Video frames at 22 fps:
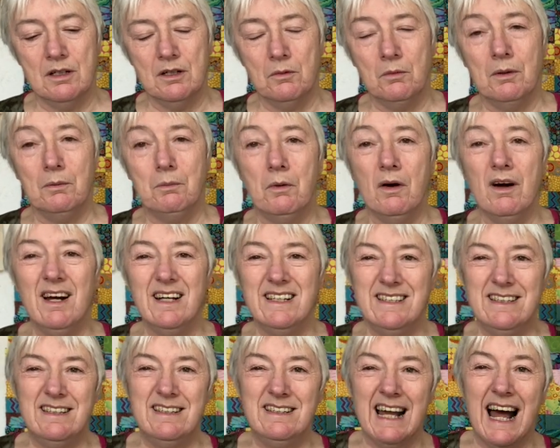well, what I
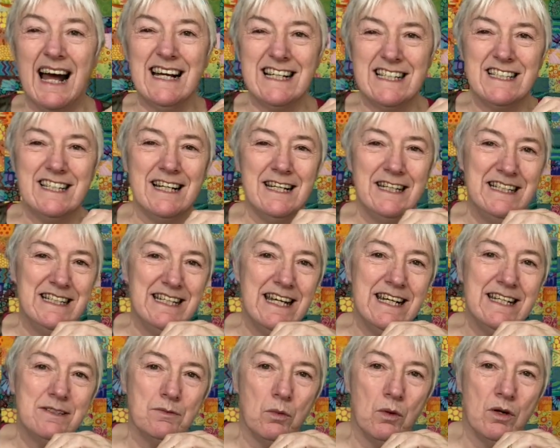actually
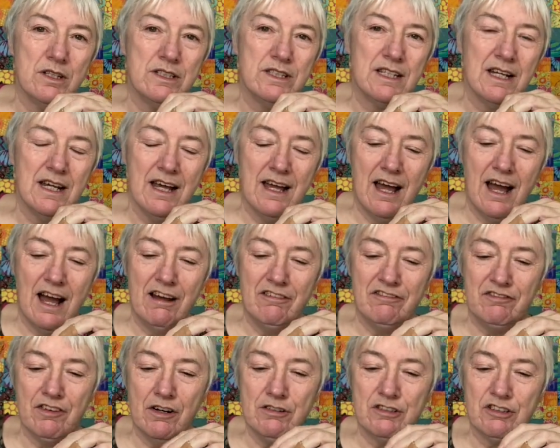did was I
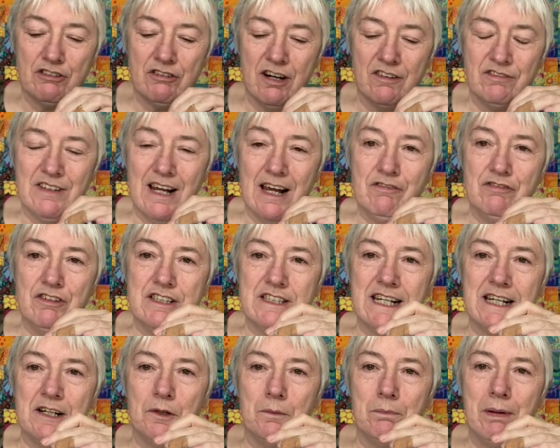photographed every
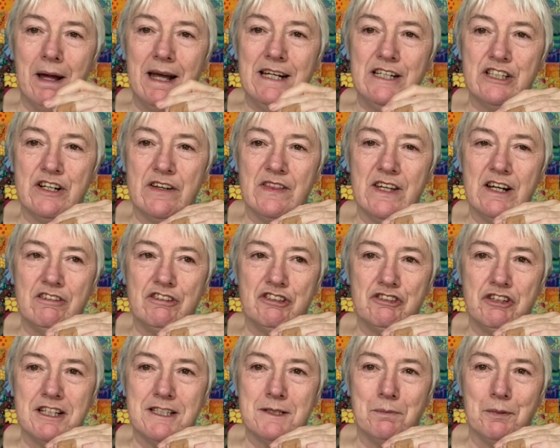single page in their
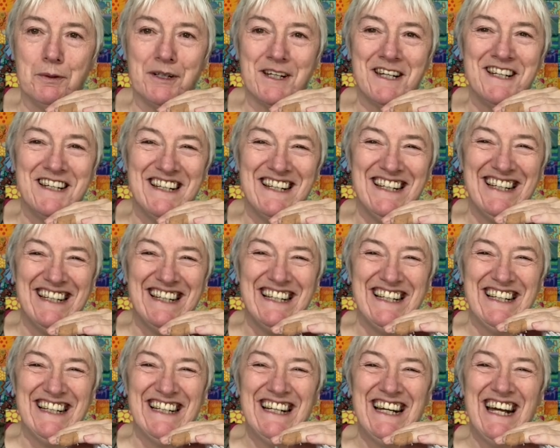address book.
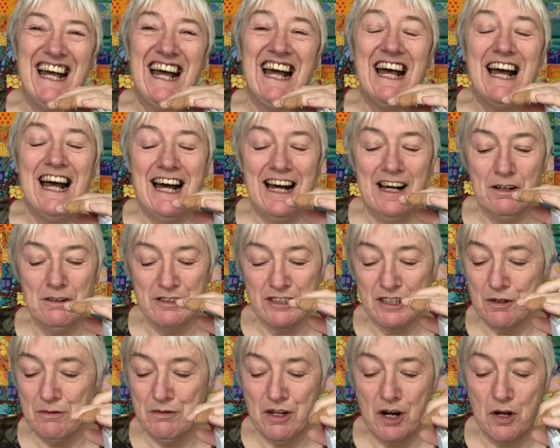I
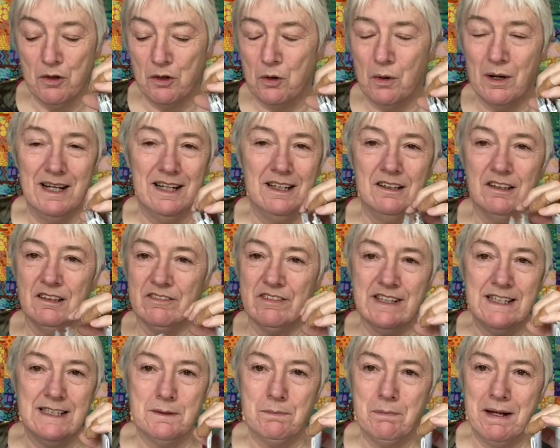also know quite a lot of
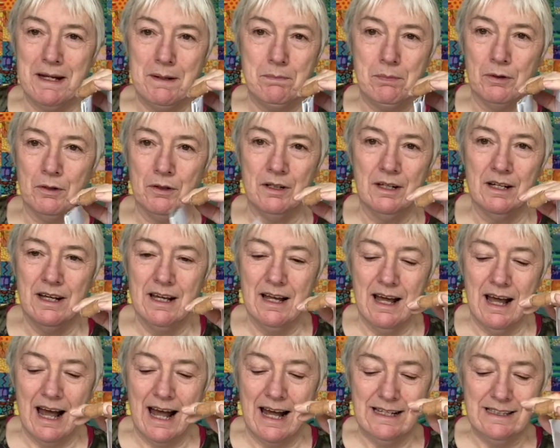these people,
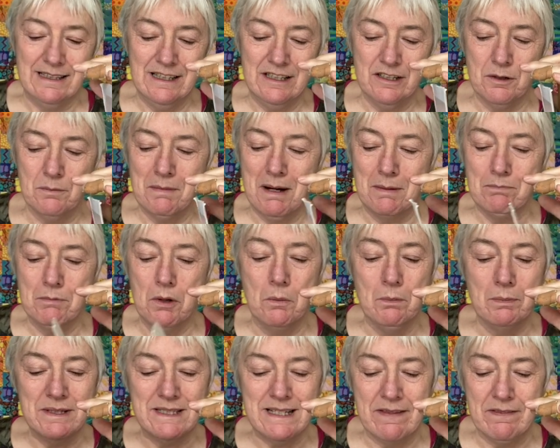and you know, my
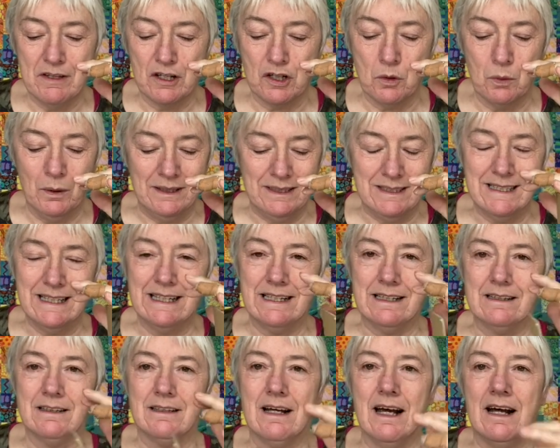mum was in the
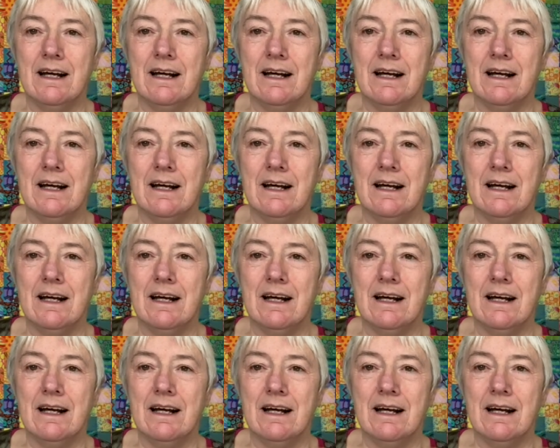quilting